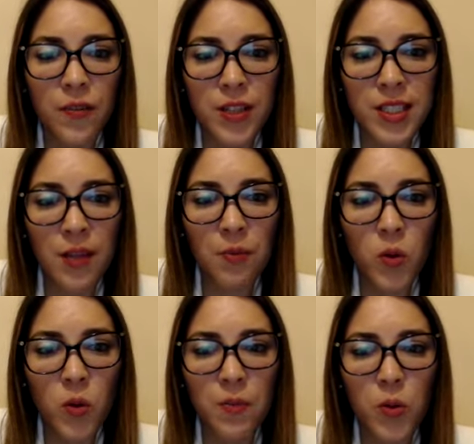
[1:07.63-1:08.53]
first and
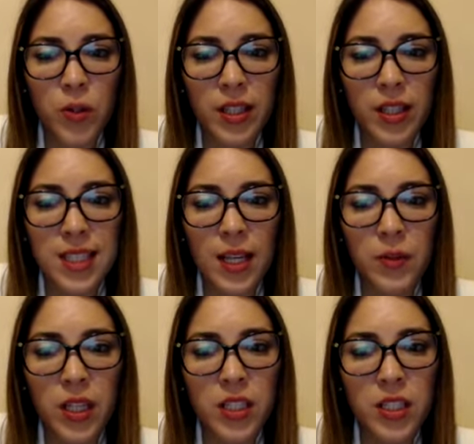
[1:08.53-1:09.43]
most important step
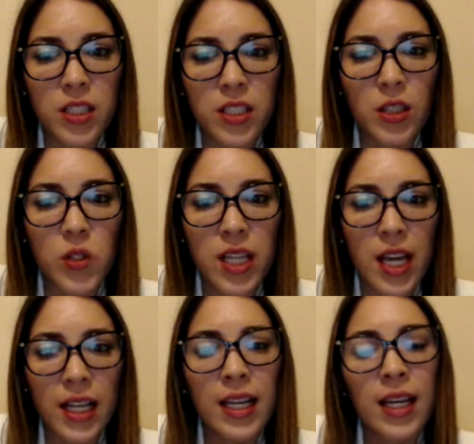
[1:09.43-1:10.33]
teachers need to
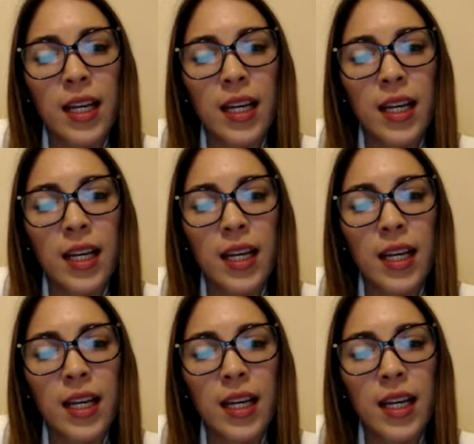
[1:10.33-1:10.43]
take